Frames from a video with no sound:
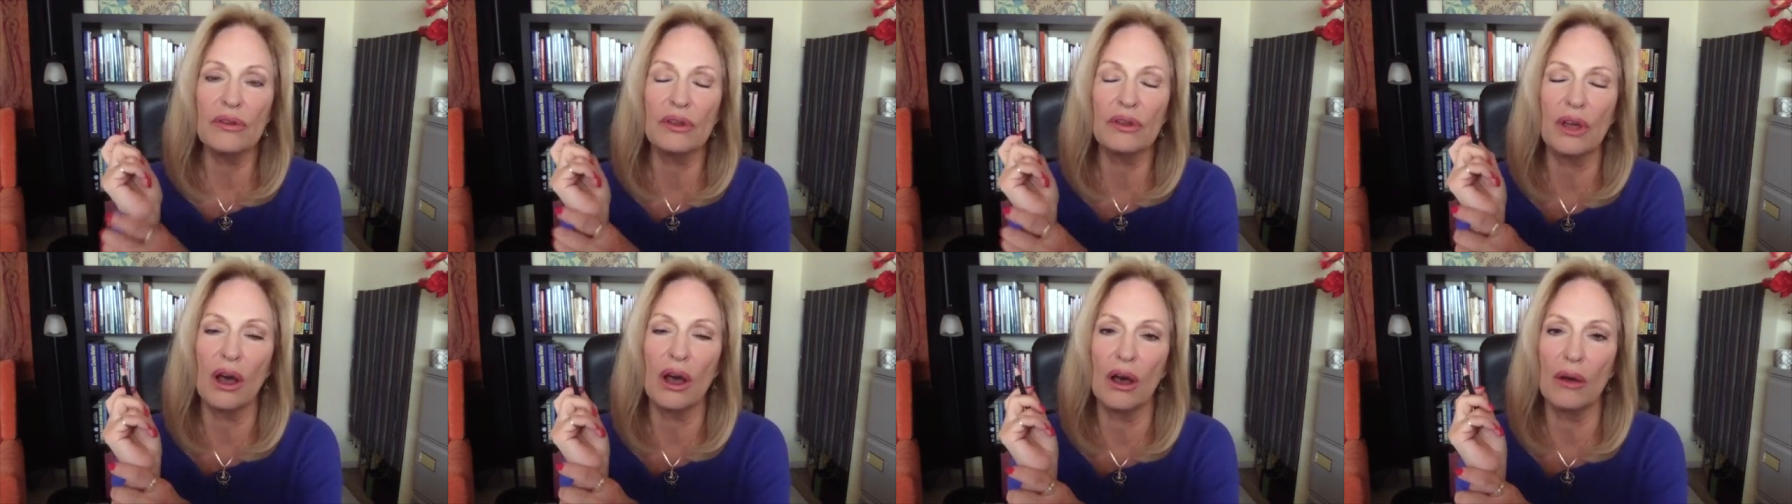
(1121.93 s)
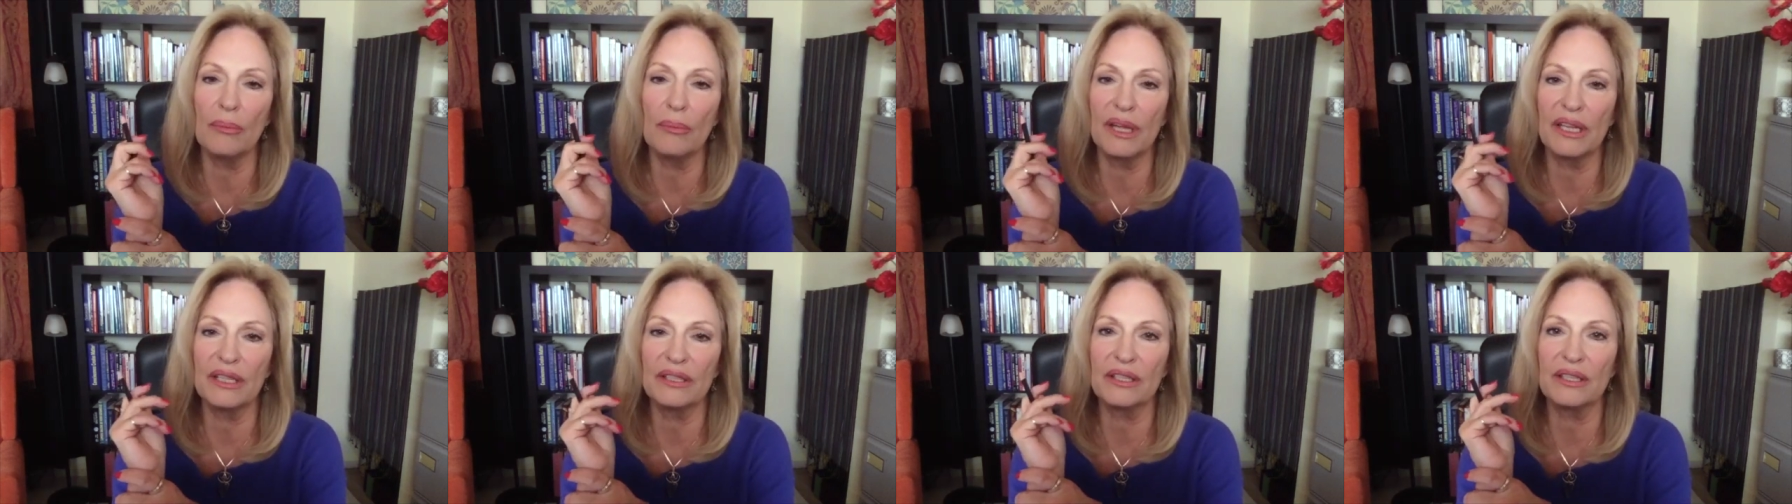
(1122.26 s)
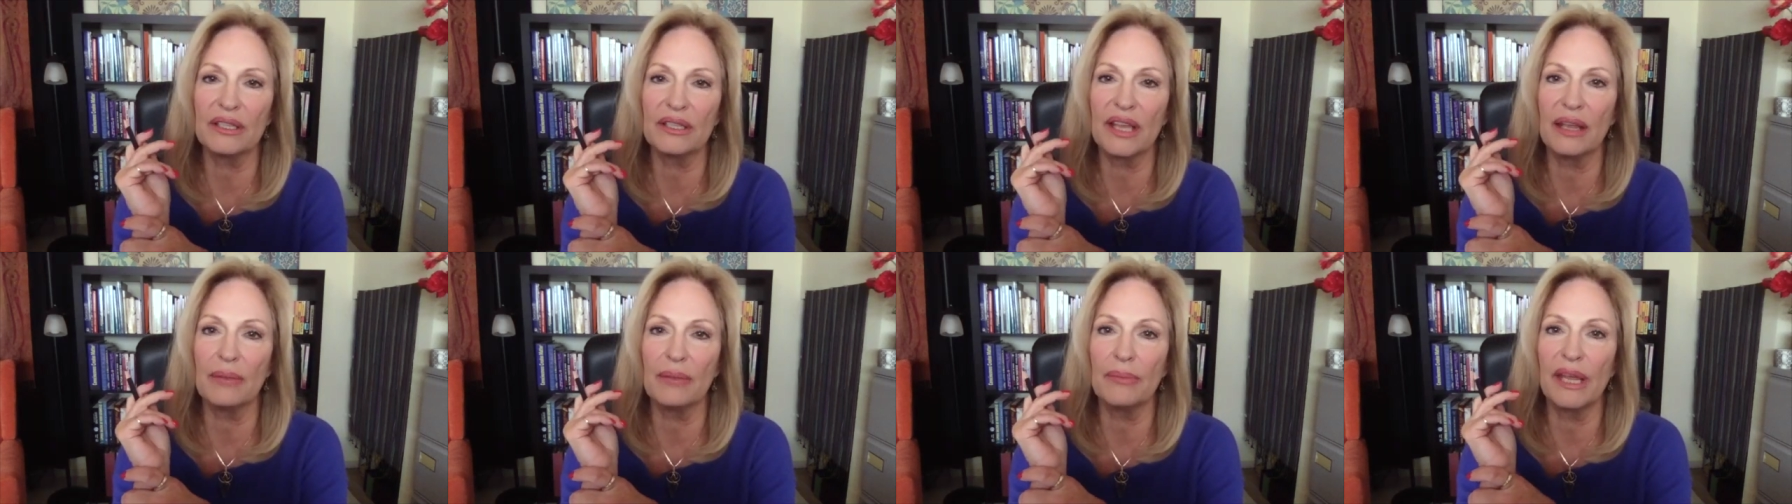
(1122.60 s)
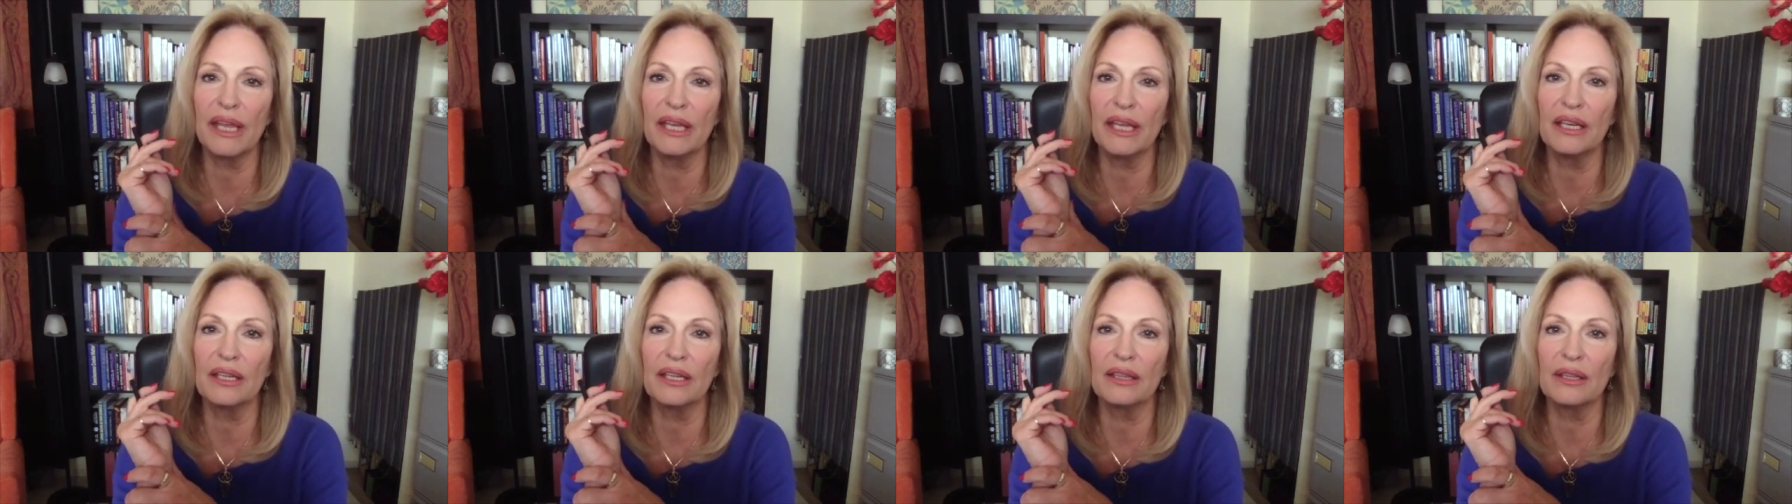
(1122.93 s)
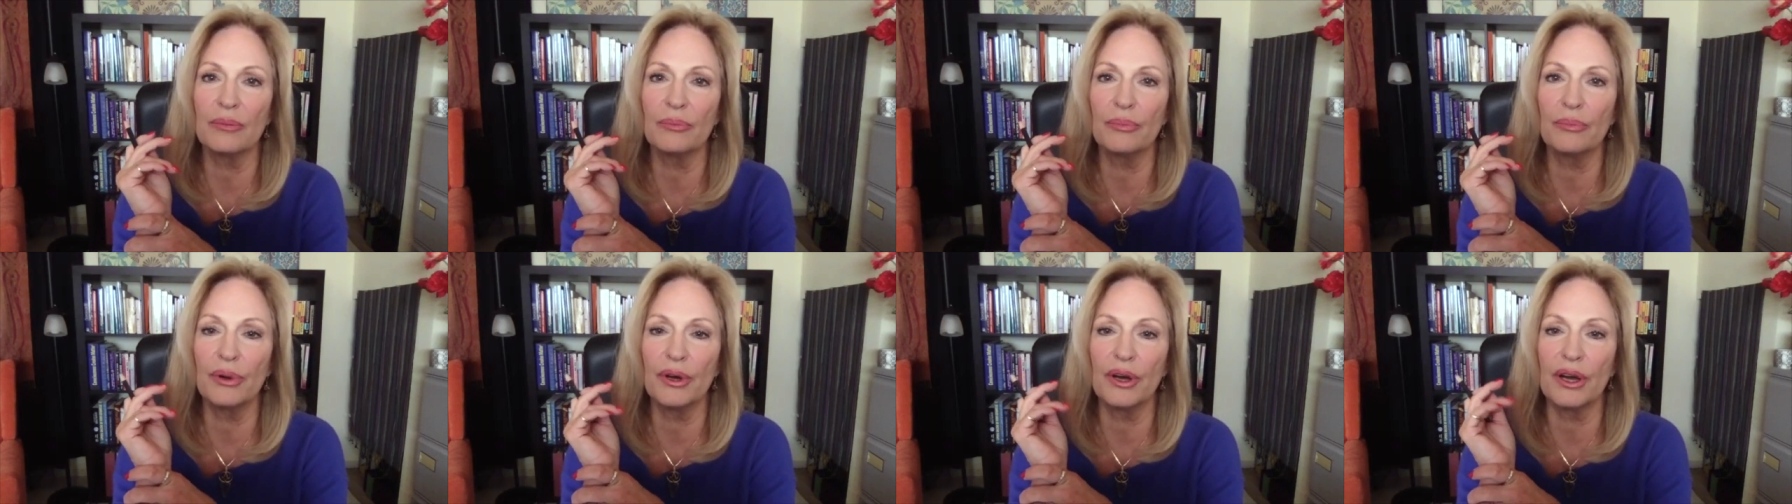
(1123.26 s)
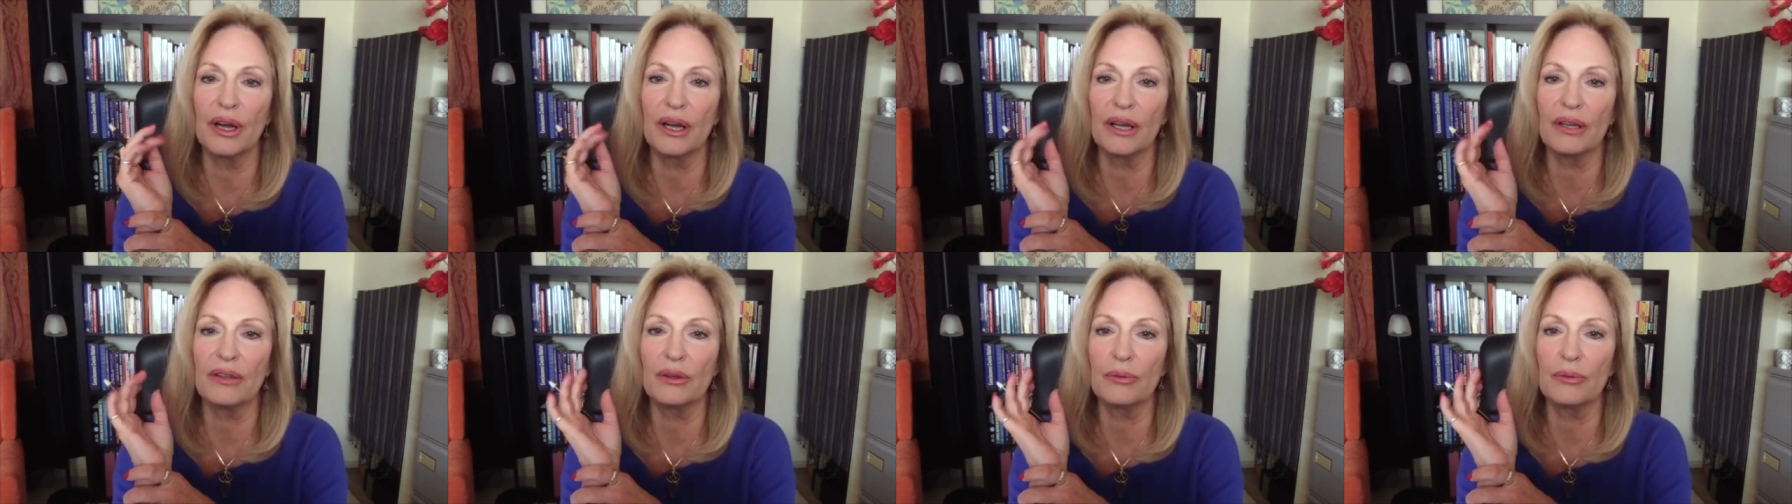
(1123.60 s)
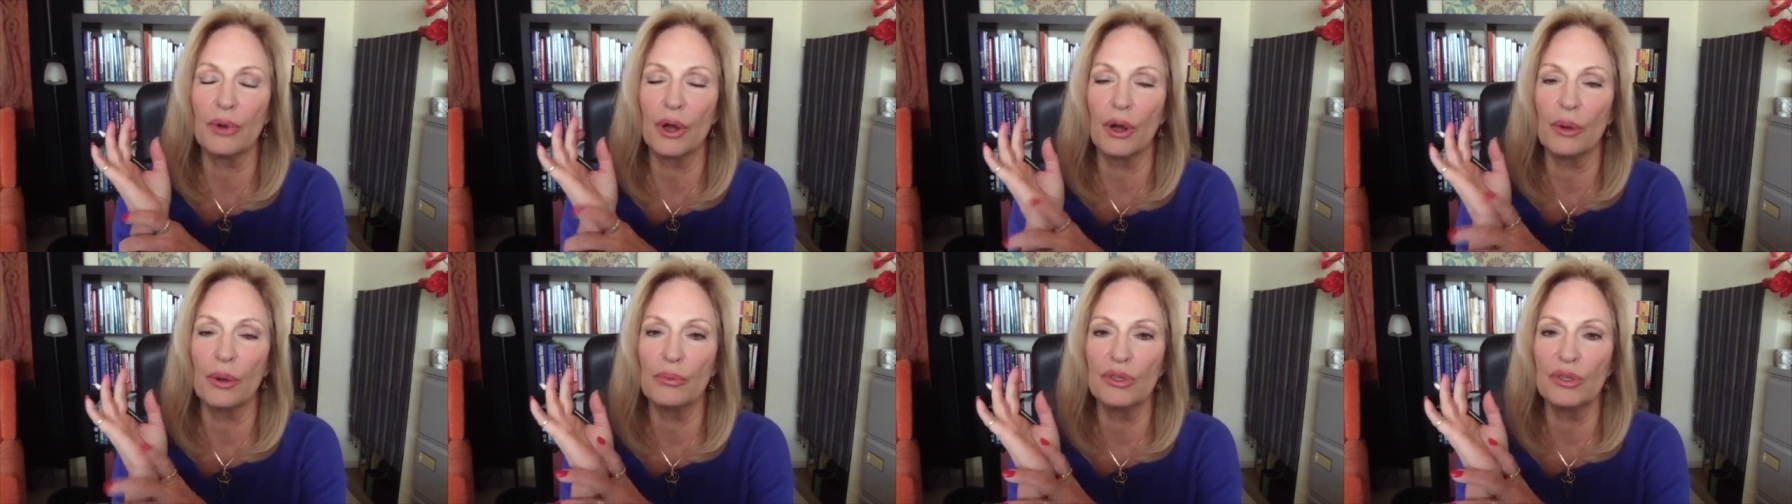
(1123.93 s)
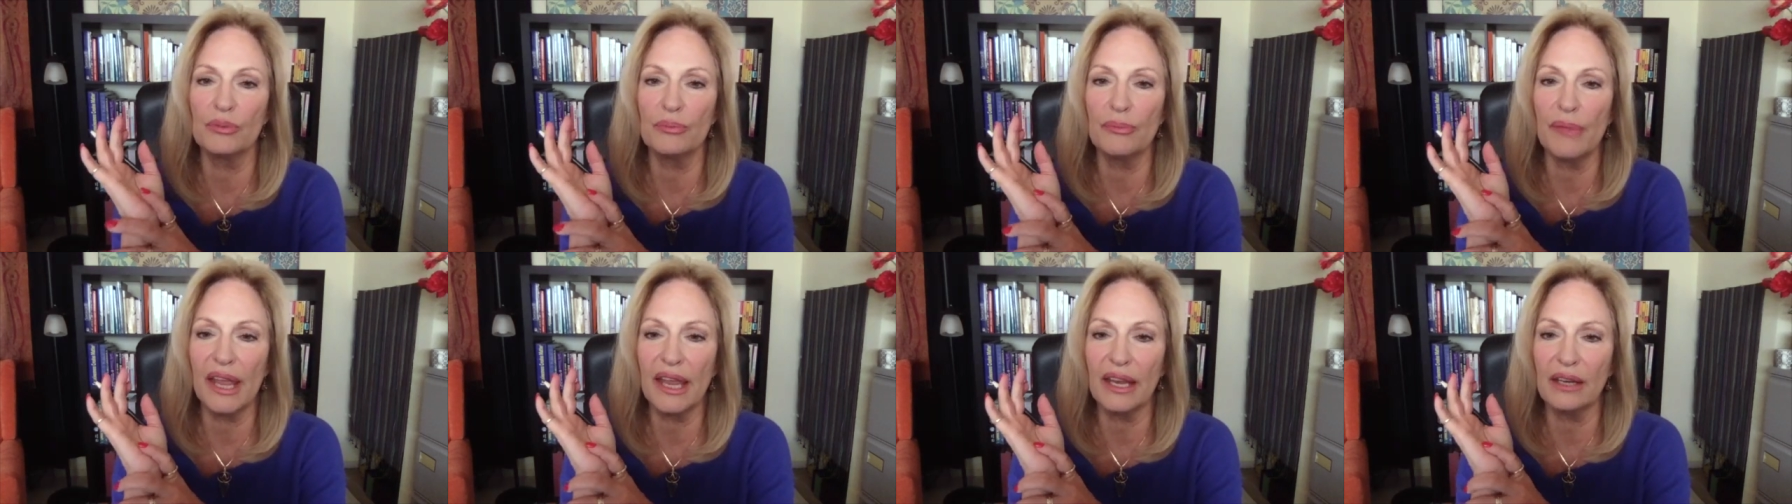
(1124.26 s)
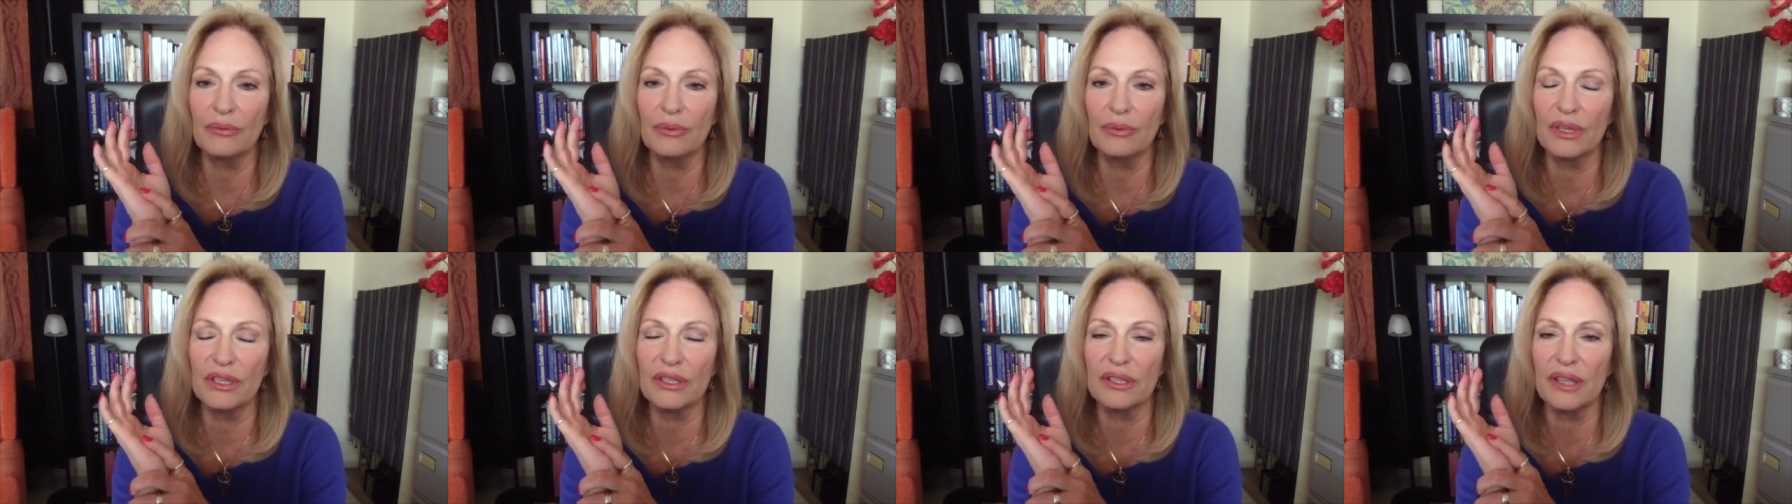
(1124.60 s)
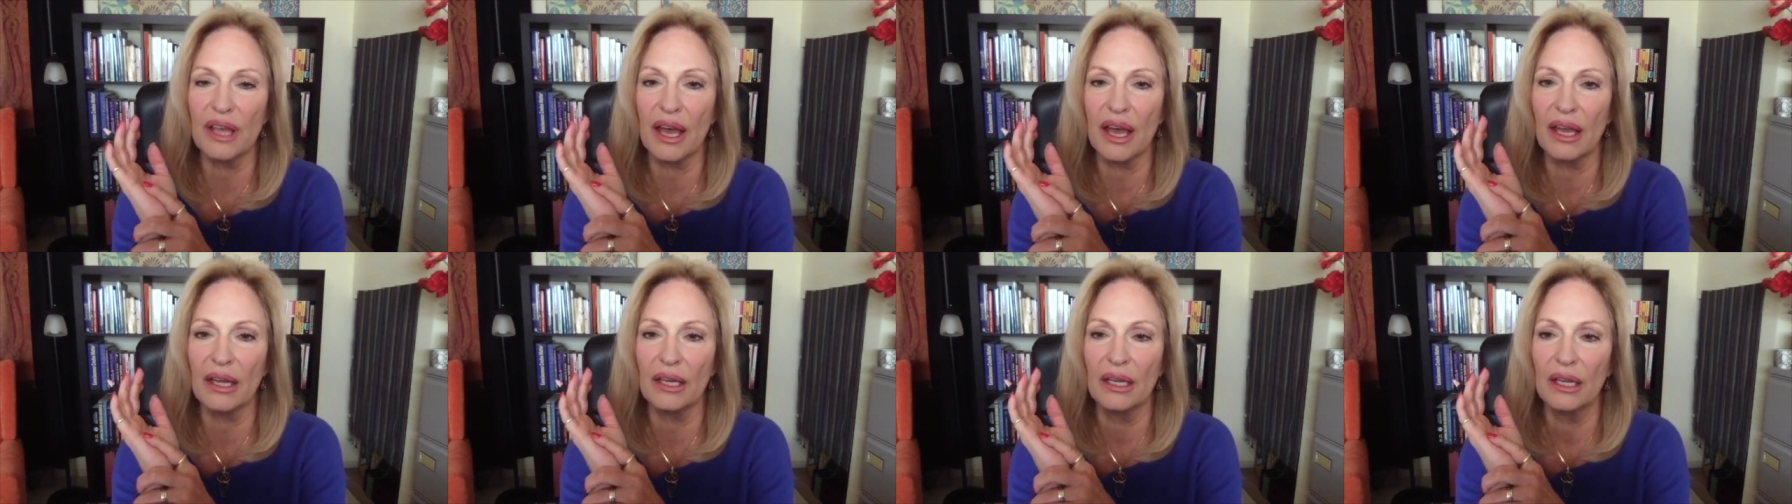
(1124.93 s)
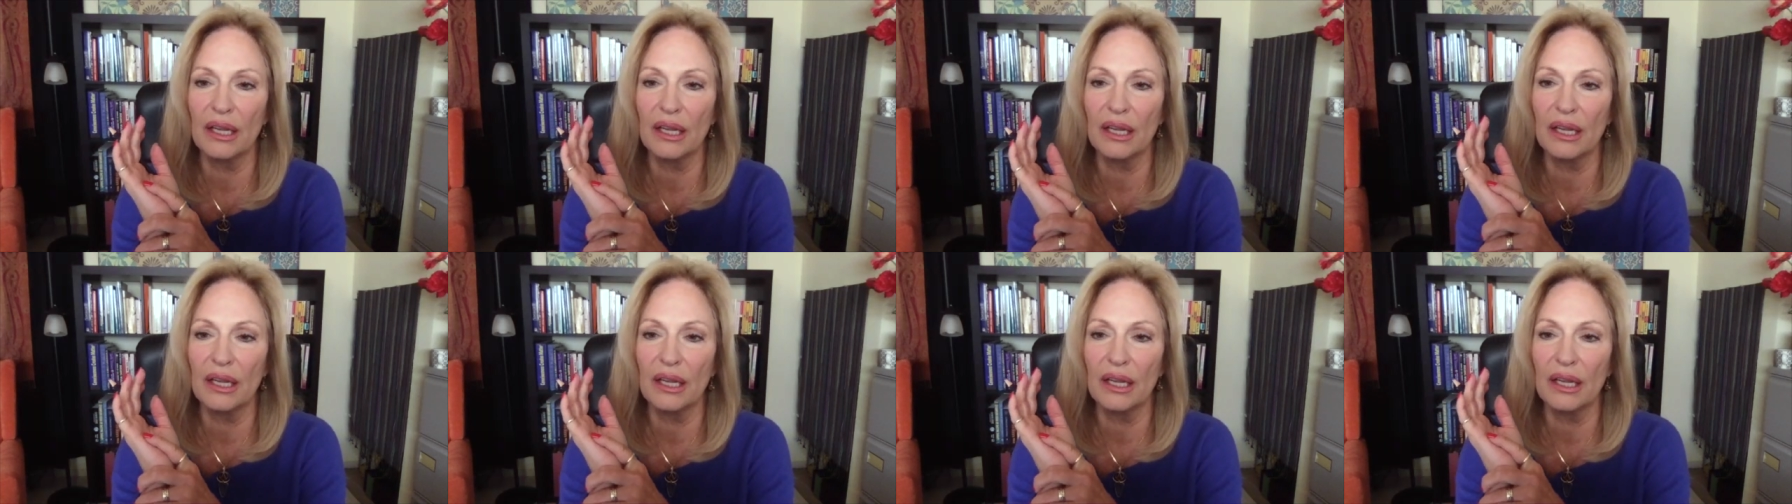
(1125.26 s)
comments they made in the book, The Robe is Made, was that